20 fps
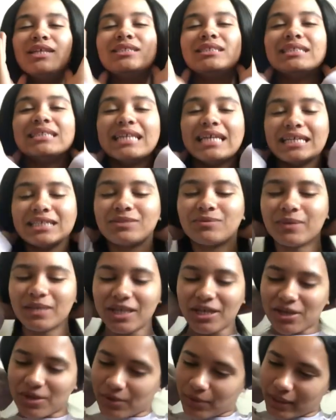today's
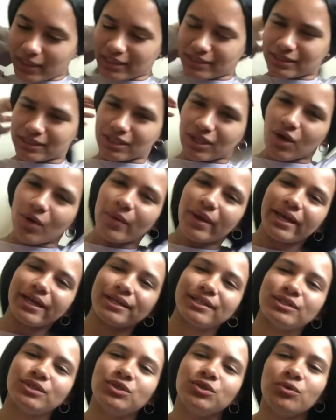video is going
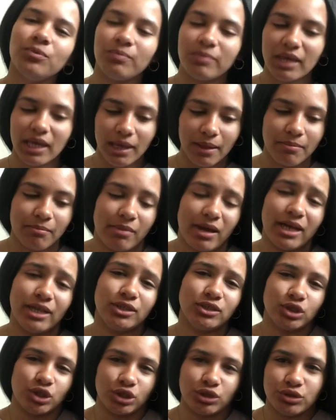to be
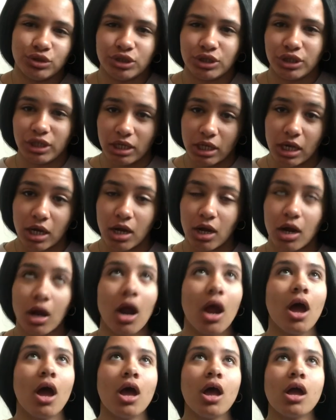my junior year
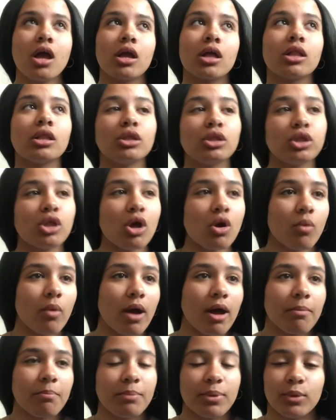glow
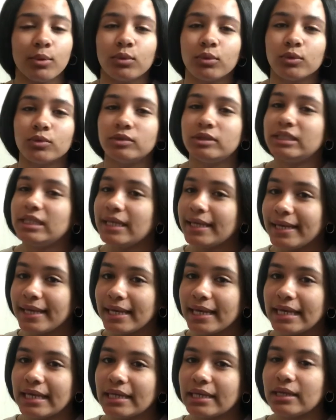up
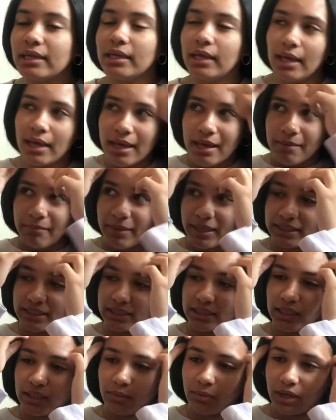routine.
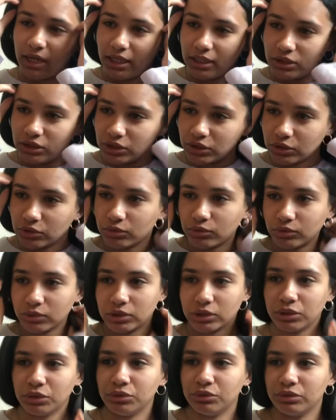Basically what I do
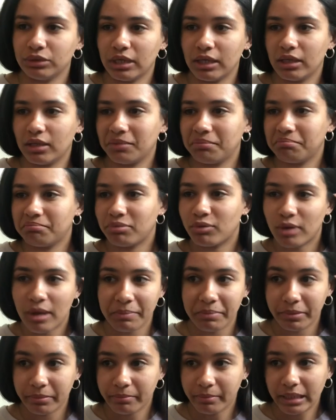to like
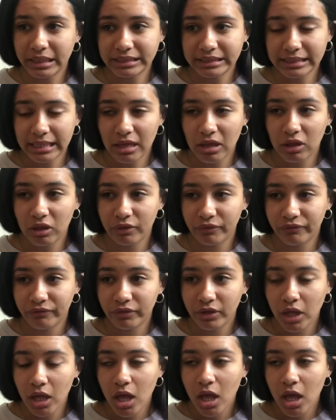prep myself